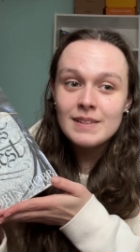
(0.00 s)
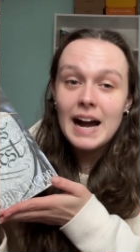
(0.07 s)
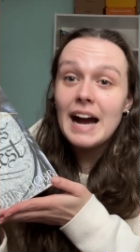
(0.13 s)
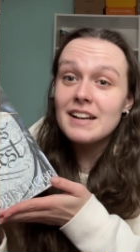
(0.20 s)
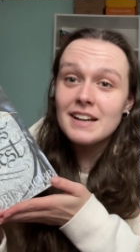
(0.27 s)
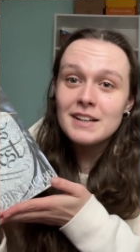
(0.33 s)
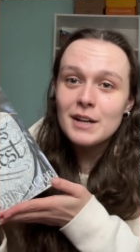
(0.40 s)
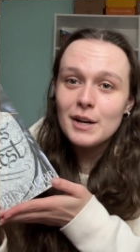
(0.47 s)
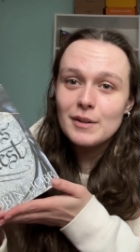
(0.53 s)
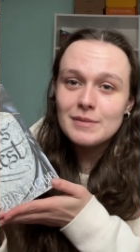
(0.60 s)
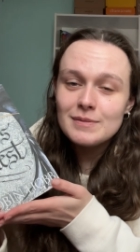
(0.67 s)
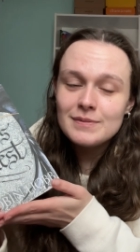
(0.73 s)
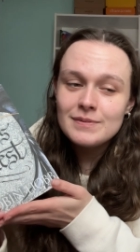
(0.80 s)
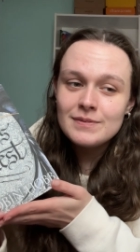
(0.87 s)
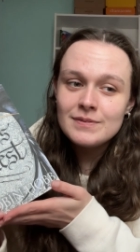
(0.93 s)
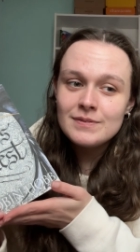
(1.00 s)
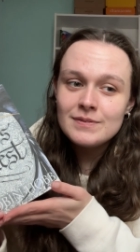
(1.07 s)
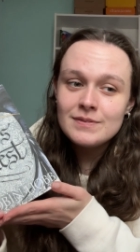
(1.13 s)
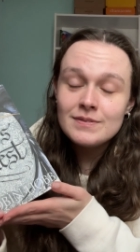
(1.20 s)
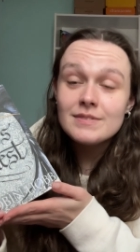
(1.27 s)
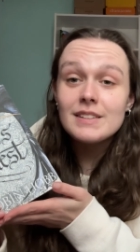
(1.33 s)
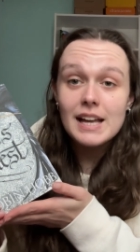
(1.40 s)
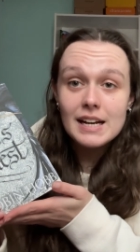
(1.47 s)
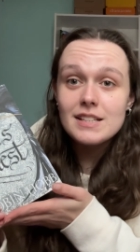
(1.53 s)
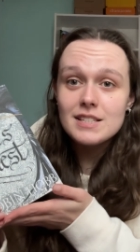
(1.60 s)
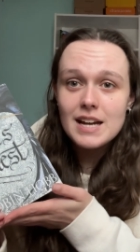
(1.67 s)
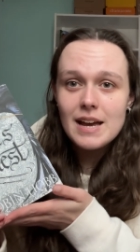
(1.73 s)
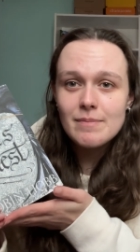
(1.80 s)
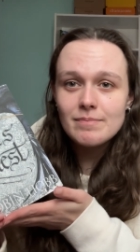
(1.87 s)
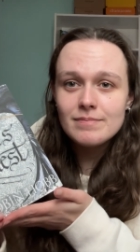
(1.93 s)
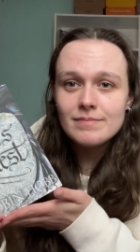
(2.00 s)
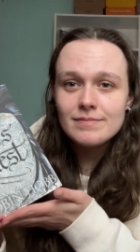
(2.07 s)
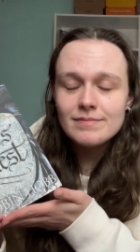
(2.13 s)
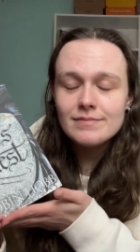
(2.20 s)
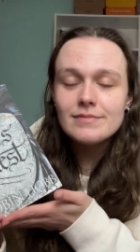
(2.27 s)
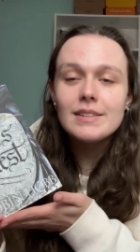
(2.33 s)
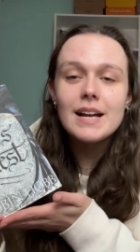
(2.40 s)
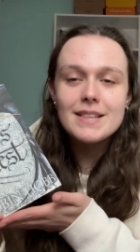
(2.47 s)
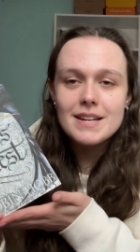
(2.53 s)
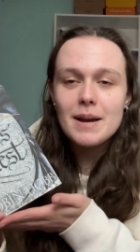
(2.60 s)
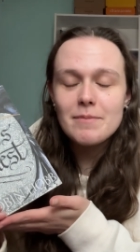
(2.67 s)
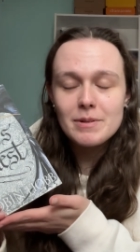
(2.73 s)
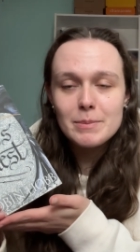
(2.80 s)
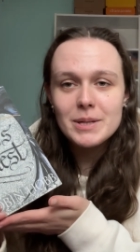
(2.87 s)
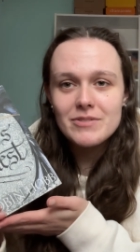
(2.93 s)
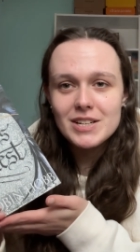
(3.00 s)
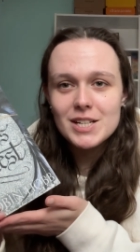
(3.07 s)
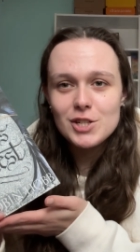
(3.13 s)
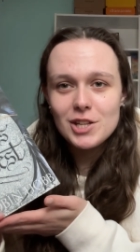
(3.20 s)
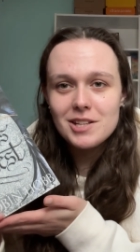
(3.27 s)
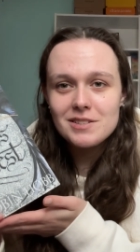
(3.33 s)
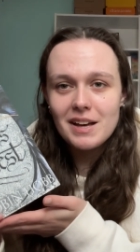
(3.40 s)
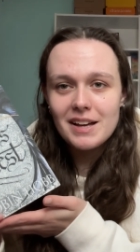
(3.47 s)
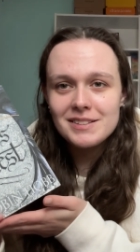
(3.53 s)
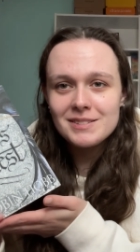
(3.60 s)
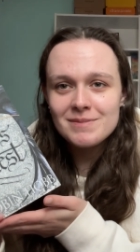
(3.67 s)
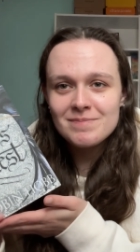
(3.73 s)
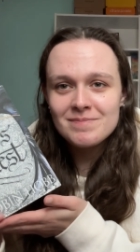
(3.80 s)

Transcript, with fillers: And I know that it's time it's time for me to finish this, guys. And